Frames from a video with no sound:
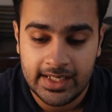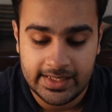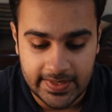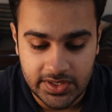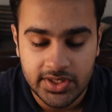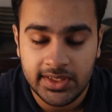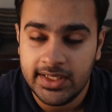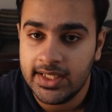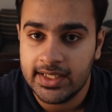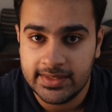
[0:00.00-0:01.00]

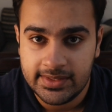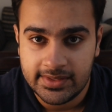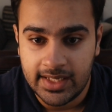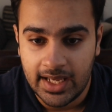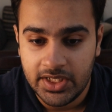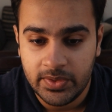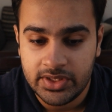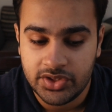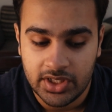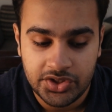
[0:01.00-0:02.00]
Essentially, this scenario
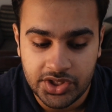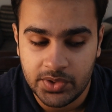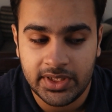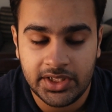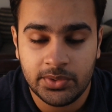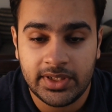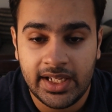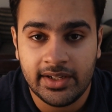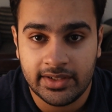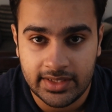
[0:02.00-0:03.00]
is just you need to
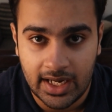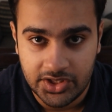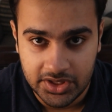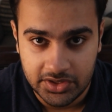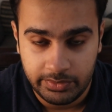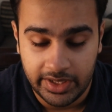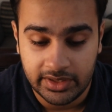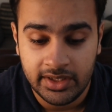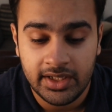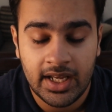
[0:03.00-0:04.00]
tell her that she's
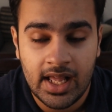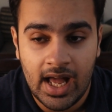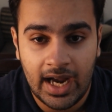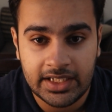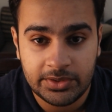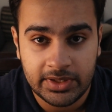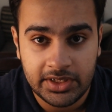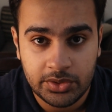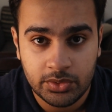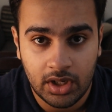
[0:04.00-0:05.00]
pregnant, and you
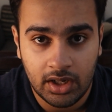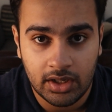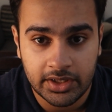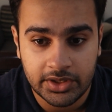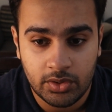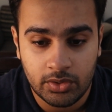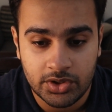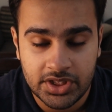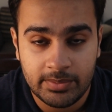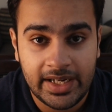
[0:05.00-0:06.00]
need
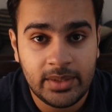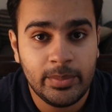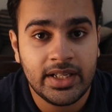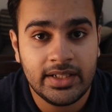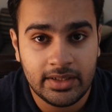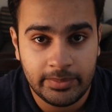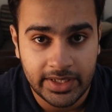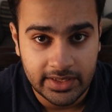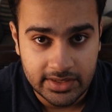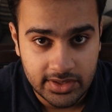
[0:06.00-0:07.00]
to, she might make
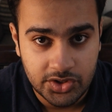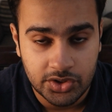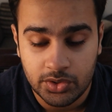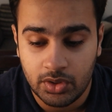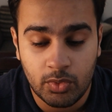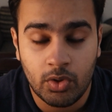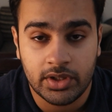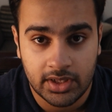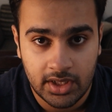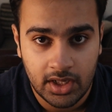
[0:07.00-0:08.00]
a decision to
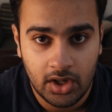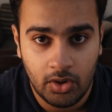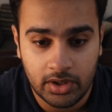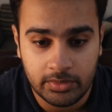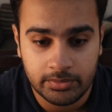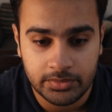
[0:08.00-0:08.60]
abort, or